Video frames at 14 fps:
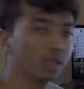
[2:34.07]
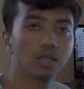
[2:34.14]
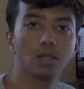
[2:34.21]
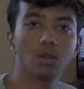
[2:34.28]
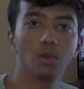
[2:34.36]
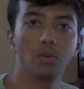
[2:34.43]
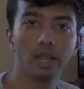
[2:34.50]

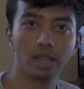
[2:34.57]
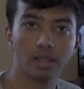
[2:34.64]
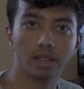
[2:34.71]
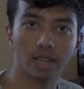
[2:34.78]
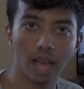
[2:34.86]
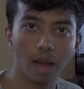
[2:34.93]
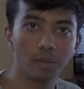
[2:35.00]
So with
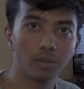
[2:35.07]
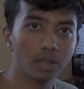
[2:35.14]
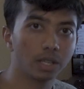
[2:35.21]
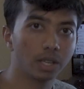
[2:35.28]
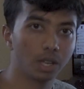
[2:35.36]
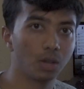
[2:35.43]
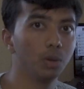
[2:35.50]
the
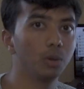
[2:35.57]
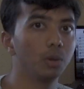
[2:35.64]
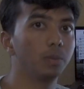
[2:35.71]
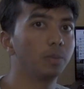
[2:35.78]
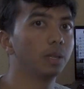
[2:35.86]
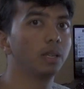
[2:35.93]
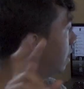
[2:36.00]
camera
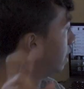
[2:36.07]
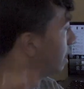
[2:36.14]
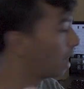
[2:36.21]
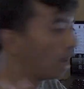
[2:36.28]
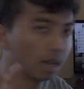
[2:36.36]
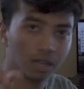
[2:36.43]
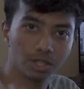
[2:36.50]
cube
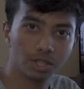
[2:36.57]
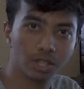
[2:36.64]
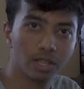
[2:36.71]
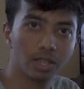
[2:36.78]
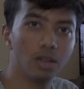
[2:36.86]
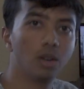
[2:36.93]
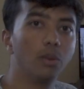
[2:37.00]
large,
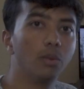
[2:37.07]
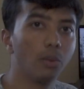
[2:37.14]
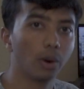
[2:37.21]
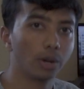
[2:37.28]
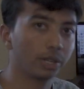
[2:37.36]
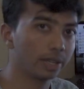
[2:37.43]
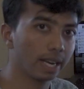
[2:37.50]

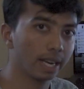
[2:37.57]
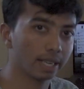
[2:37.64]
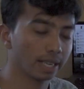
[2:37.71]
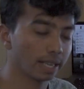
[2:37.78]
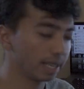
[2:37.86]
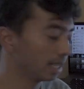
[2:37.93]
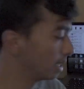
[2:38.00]
what you
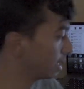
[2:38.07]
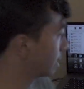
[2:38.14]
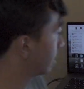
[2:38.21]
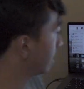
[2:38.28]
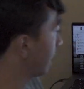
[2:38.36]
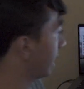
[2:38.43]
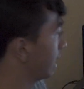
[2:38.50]
get is
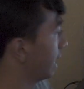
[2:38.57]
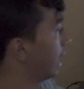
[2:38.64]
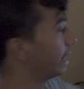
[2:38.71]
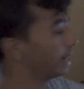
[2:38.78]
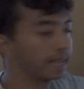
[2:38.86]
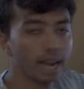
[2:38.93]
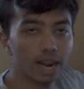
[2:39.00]
an
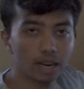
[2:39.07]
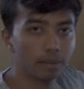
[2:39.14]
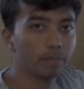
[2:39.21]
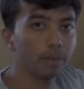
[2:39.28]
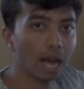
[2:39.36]
entire